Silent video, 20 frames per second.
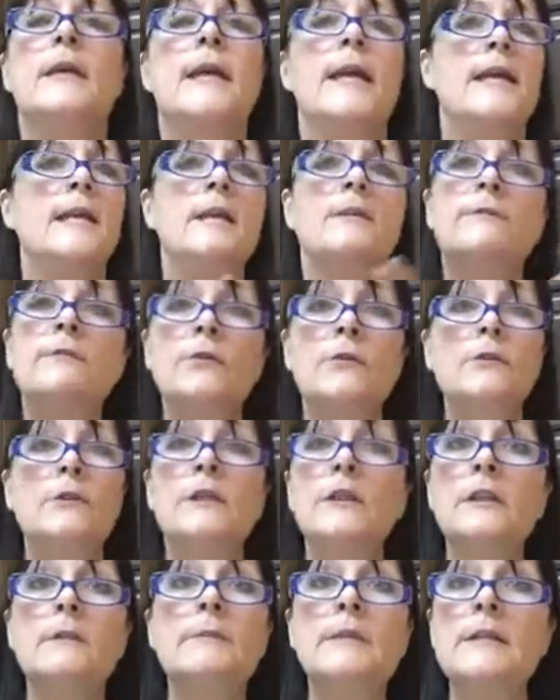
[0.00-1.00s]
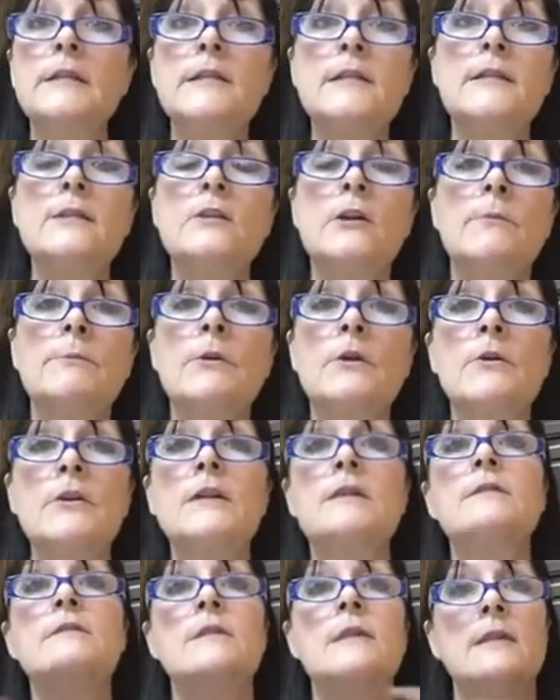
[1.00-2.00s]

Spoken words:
And if you're a little bit disharmonious,